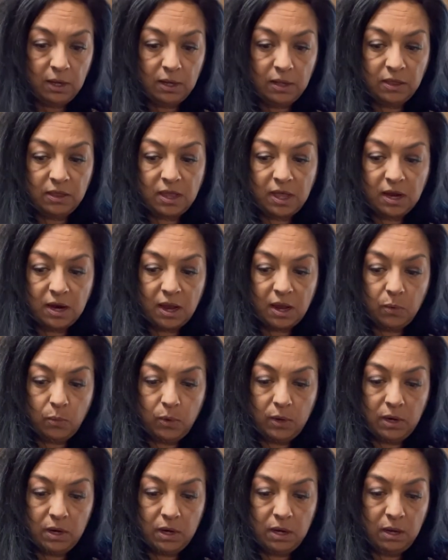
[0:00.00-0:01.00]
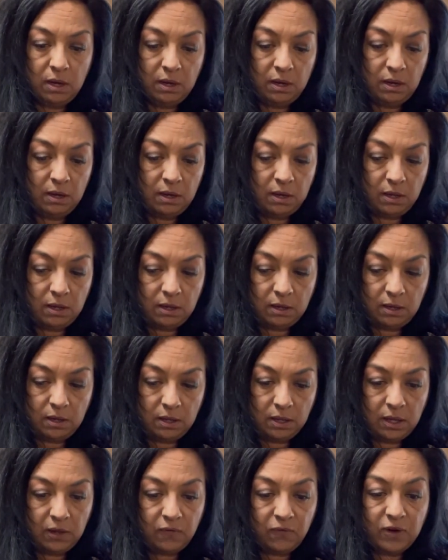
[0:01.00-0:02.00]
that I would.
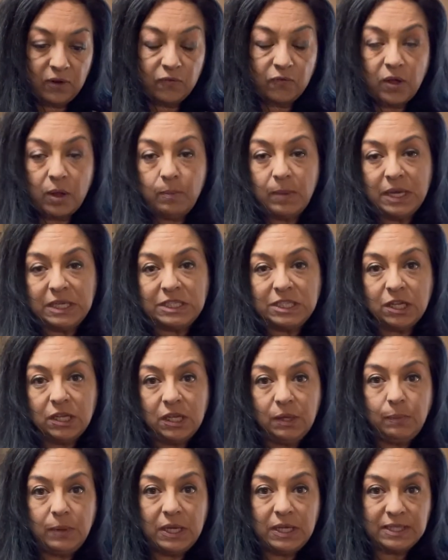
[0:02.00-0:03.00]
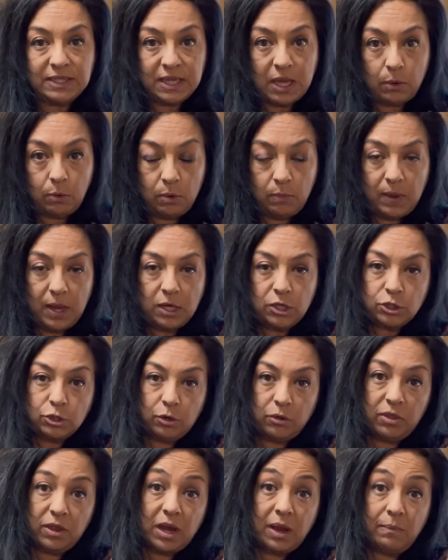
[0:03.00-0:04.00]
Even if I made chili beans, I would make sure
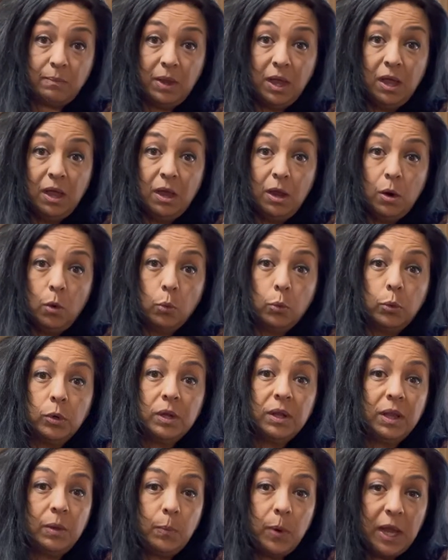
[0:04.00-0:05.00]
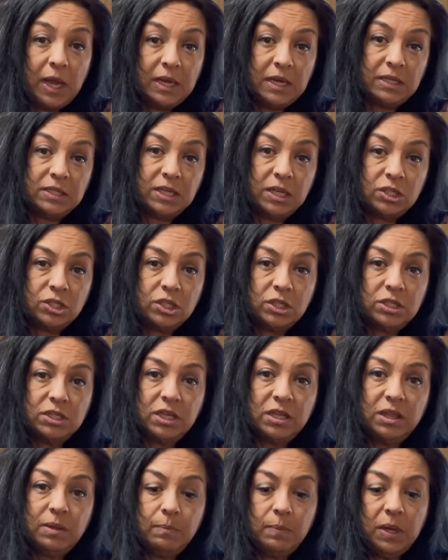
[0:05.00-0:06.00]
that I'm really paying attention to
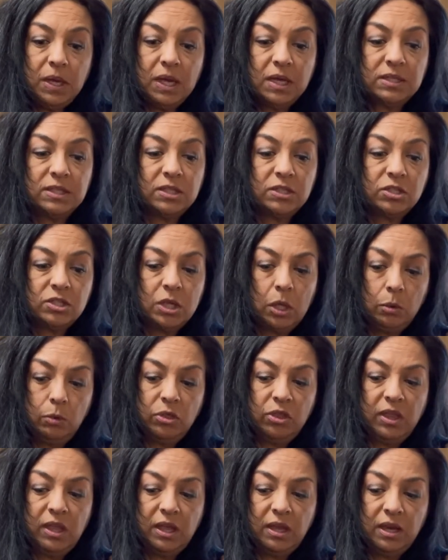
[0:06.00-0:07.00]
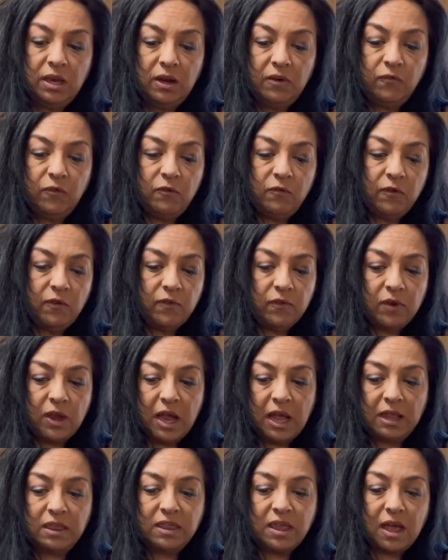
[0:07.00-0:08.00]
them because it's so thin, and if you've ever
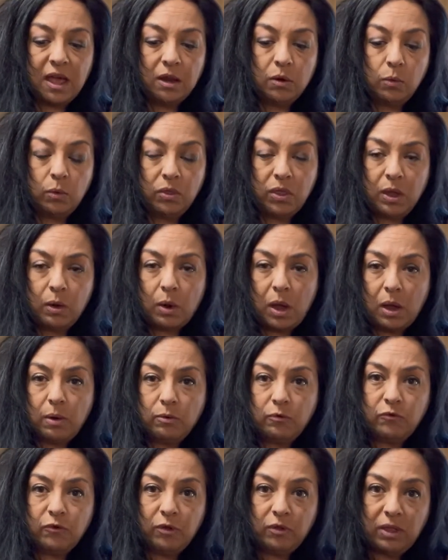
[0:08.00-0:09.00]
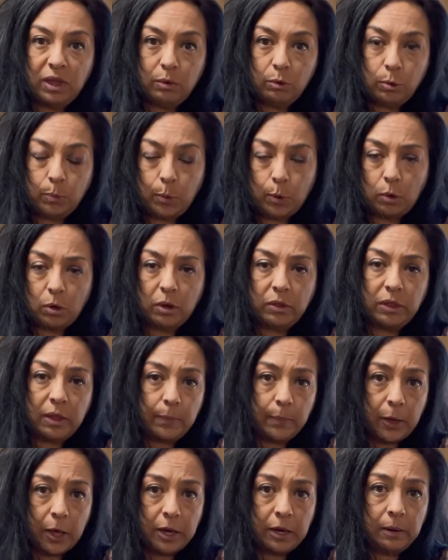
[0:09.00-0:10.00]
had that, I would feel they would burn on the
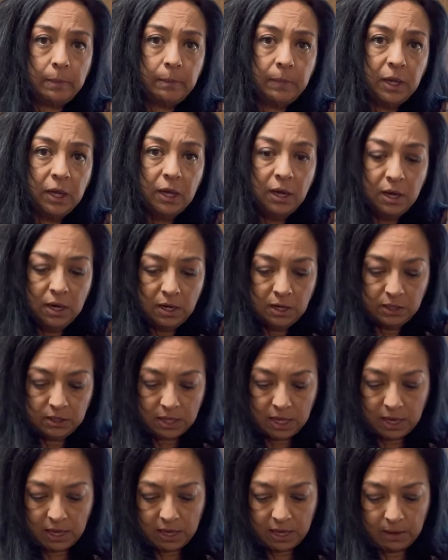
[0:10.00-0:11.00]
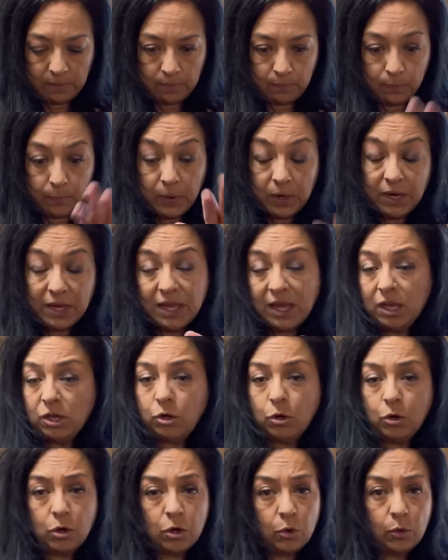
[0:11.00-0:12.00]
bottom. But again, you
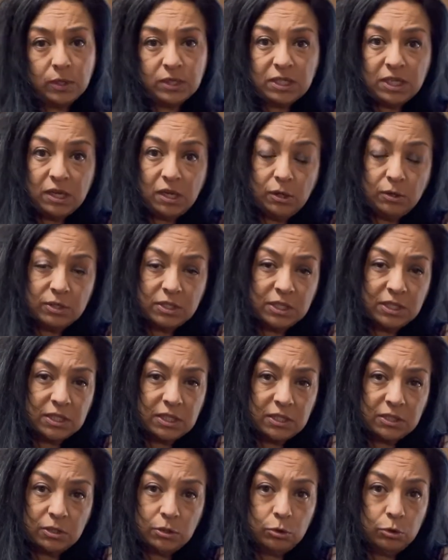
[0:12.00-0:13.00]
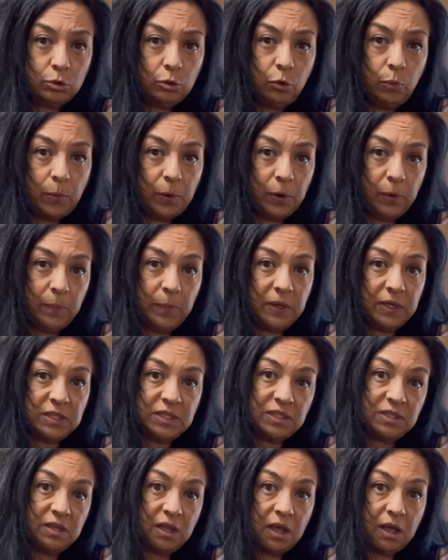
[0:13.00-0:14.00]
could always use this as a dual
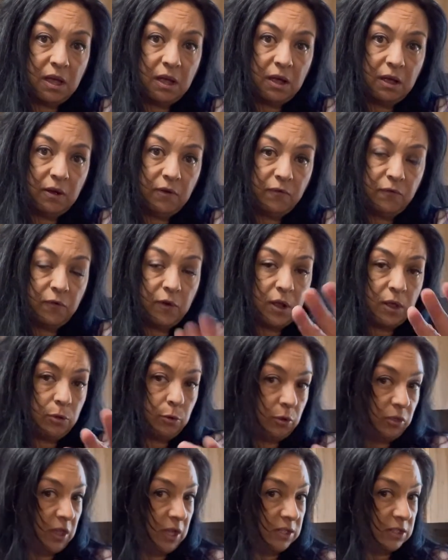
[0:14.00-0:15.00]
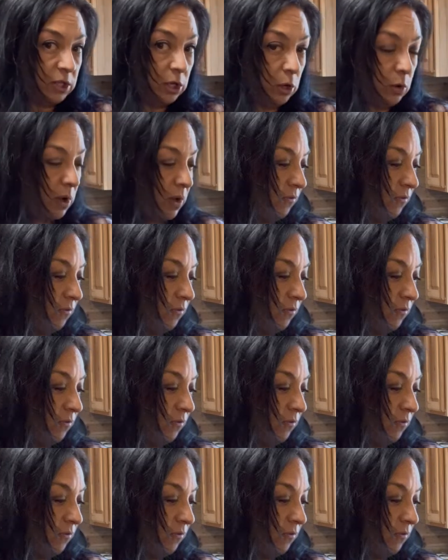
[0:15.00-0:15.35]
purpose for other things that you have